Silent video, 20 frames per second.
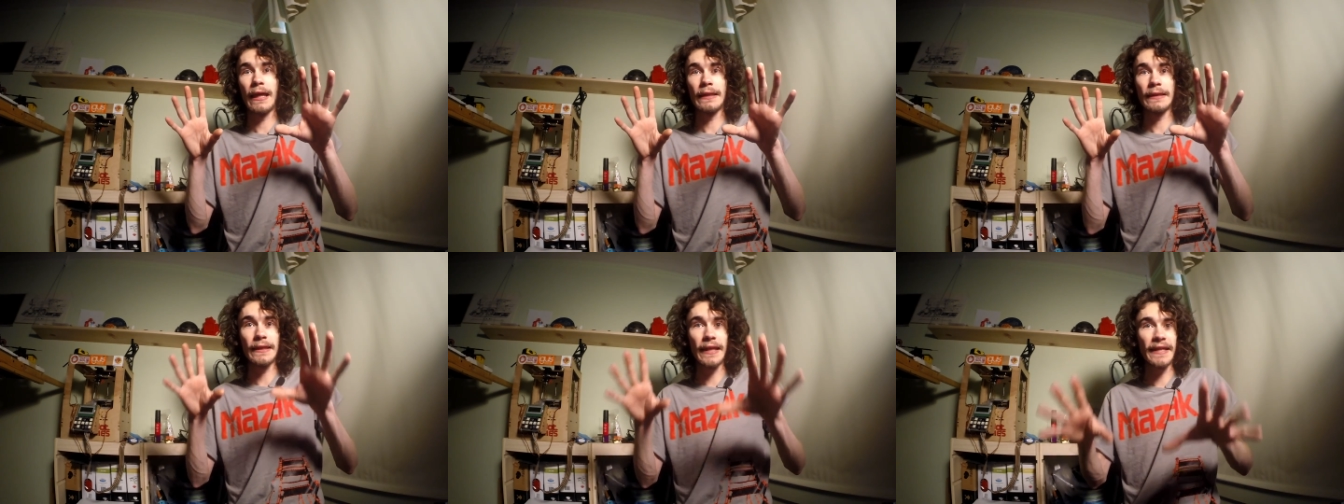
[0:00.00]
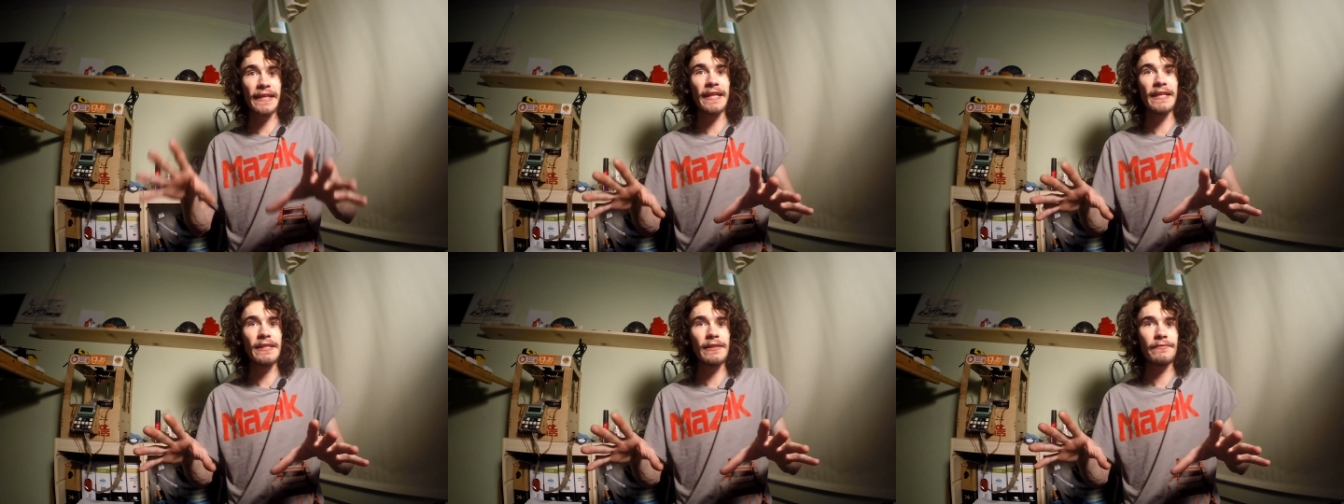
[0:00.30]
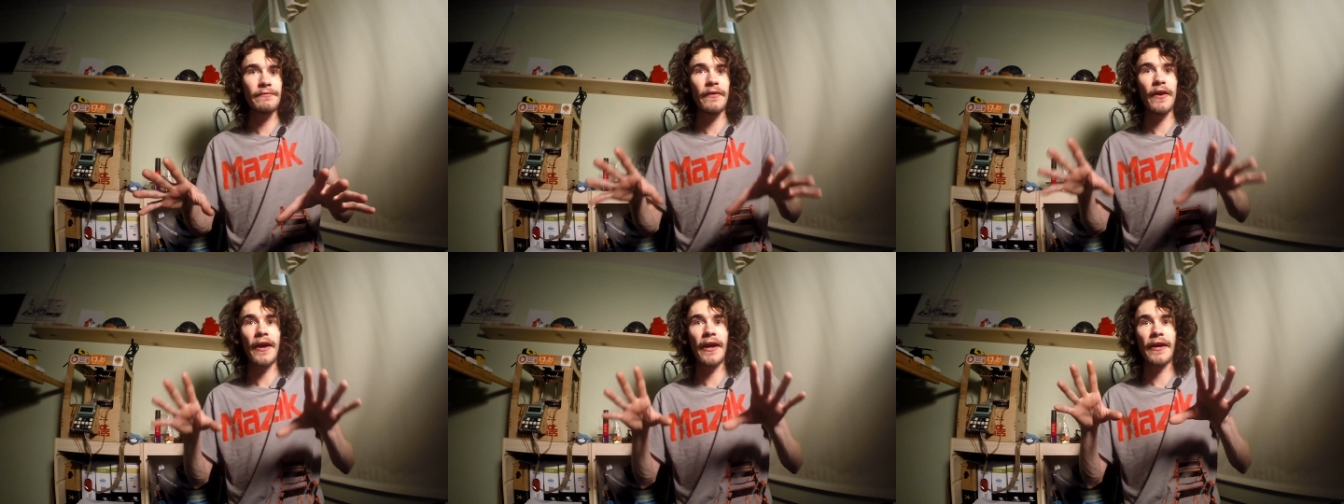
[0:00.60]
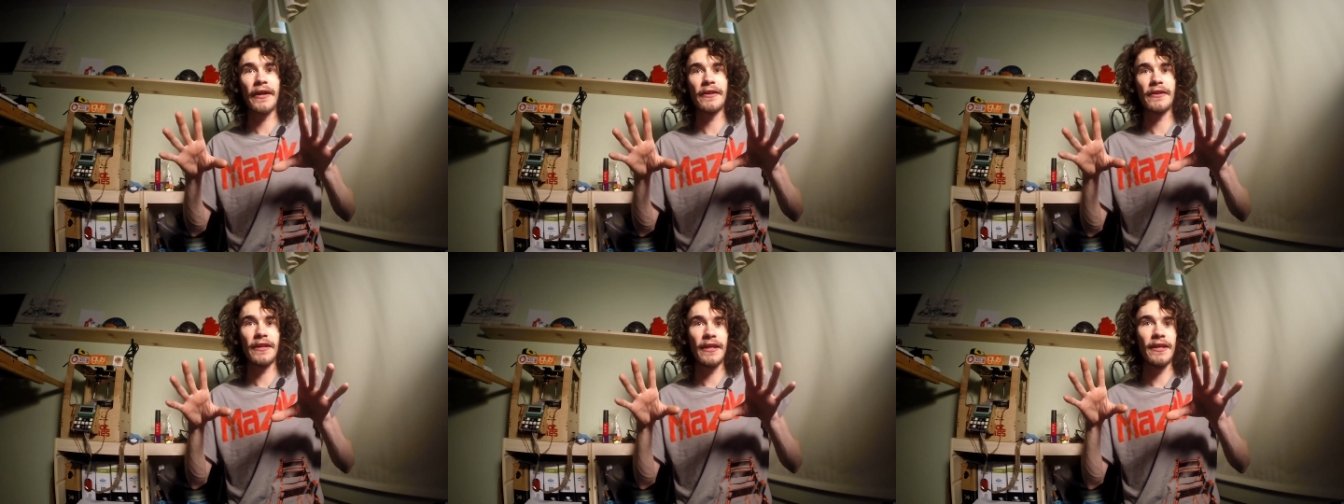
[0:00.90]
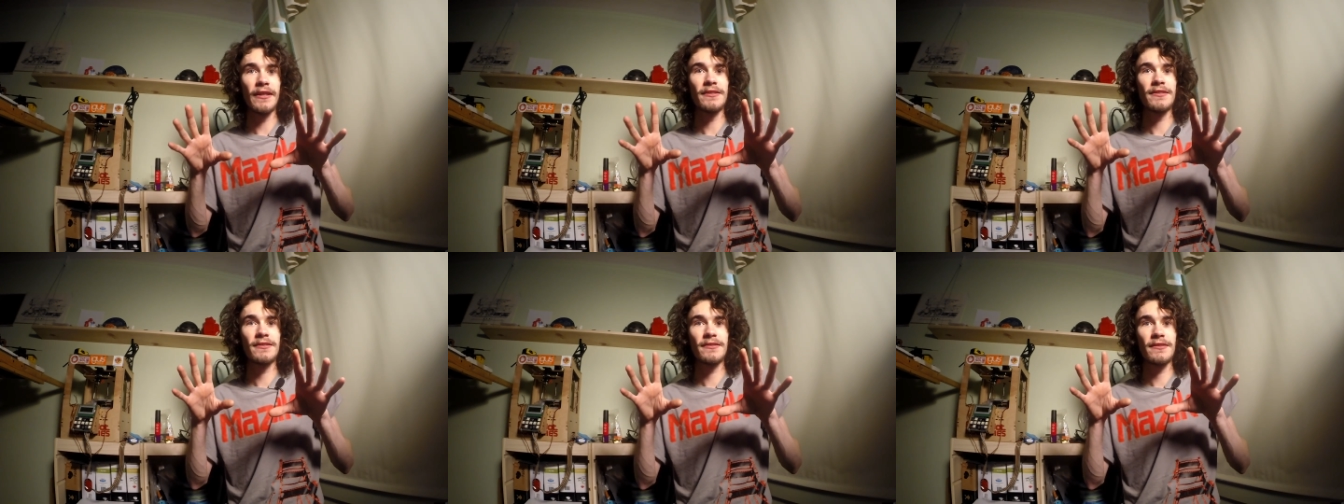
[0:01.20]
Like any fire,
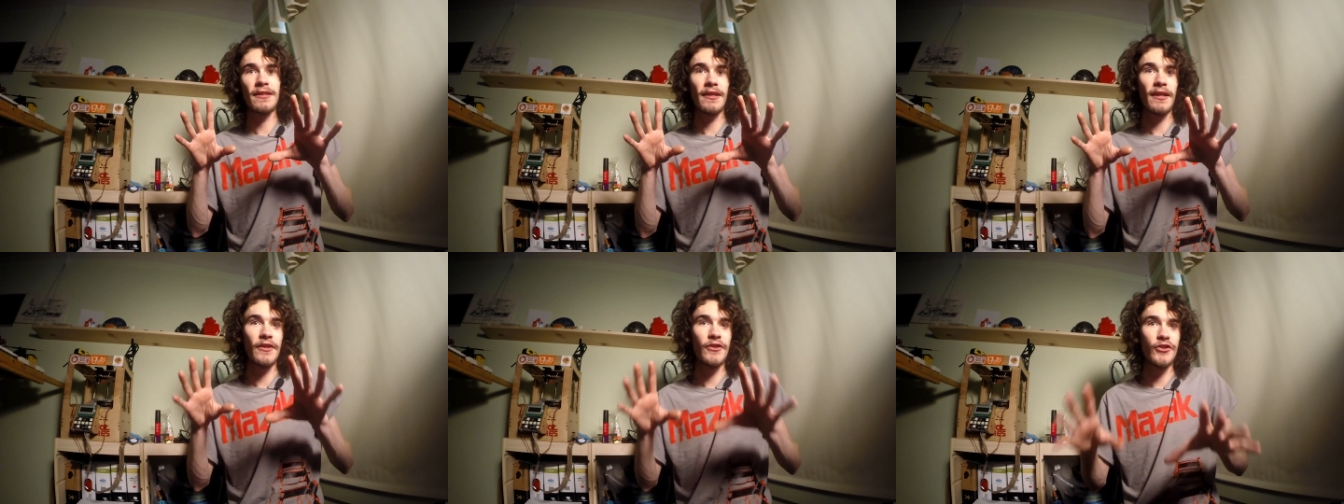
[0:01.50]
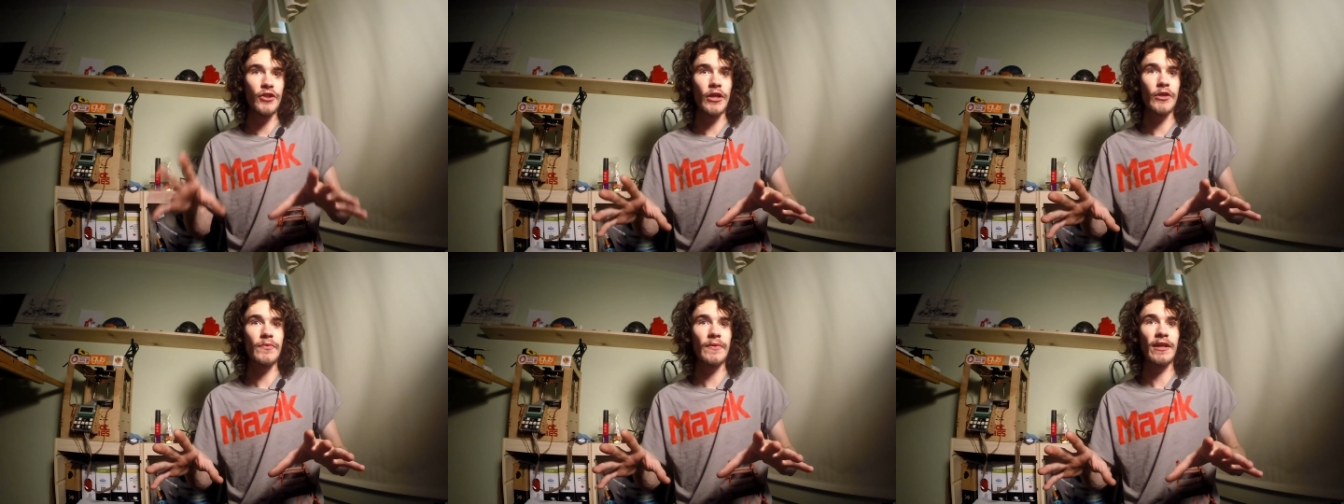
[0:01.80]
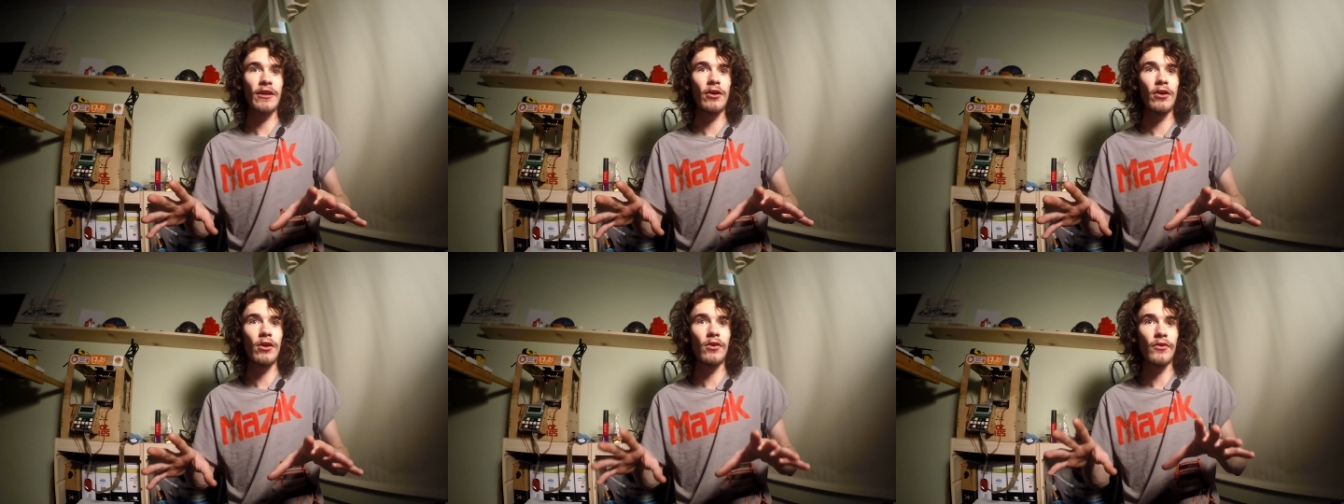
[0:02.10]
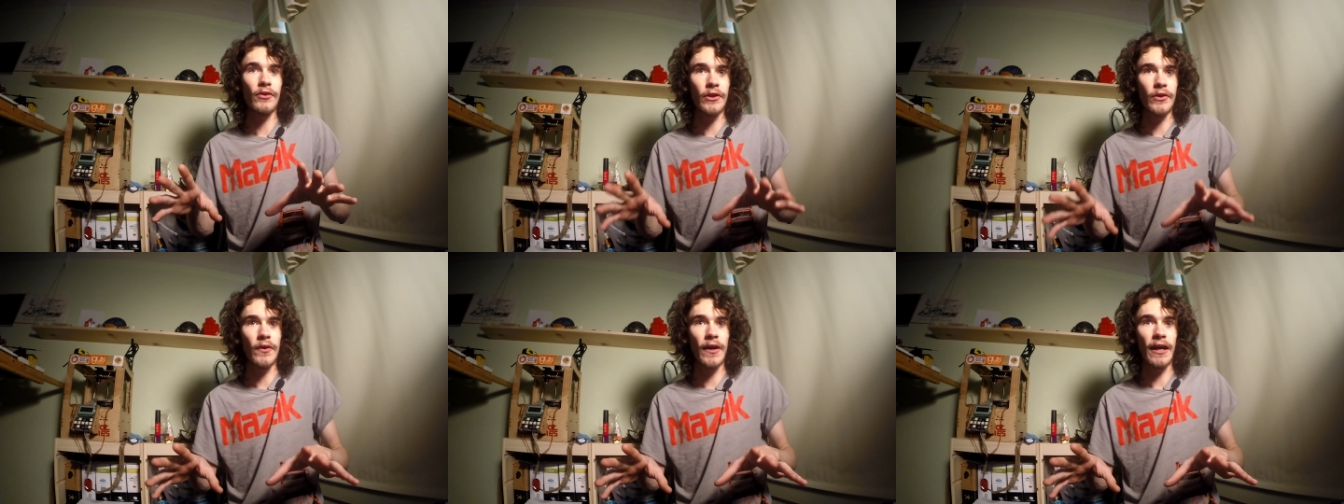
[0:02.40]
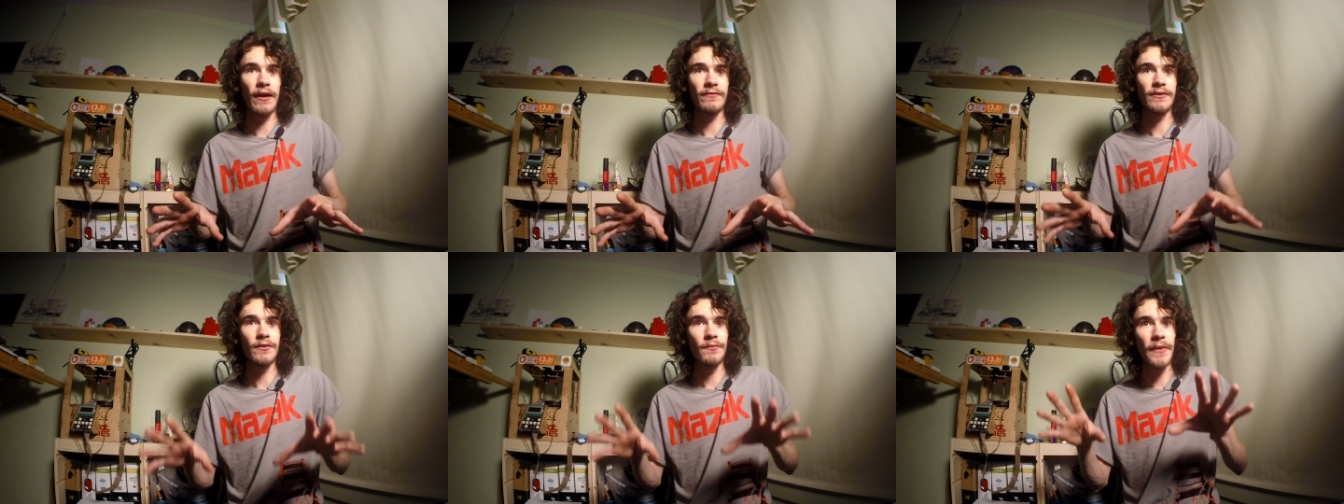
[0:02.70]
it's a judgment call that you
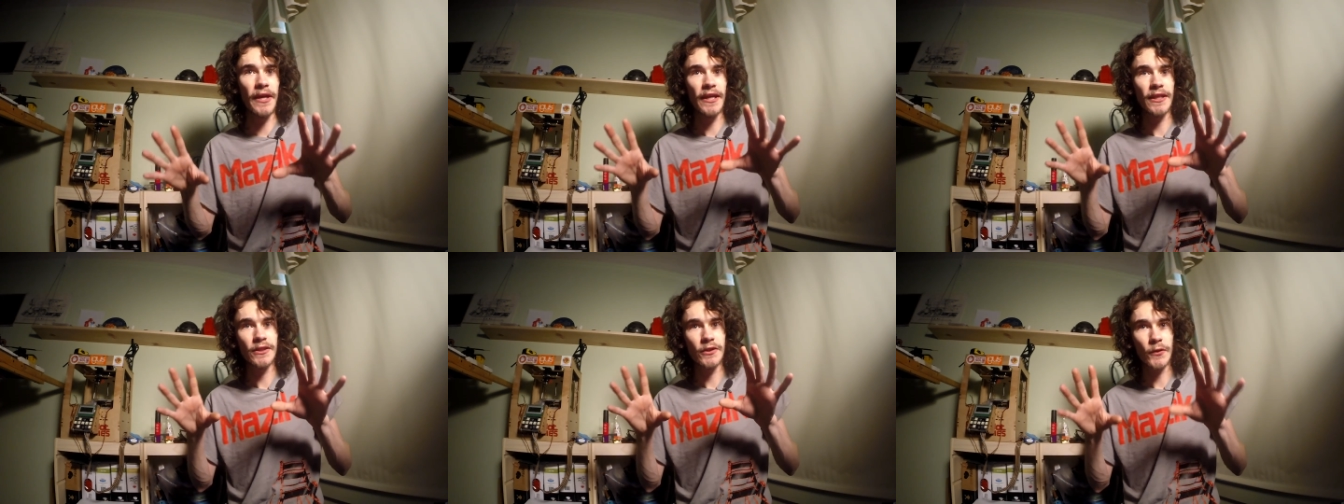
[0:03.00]
have to make,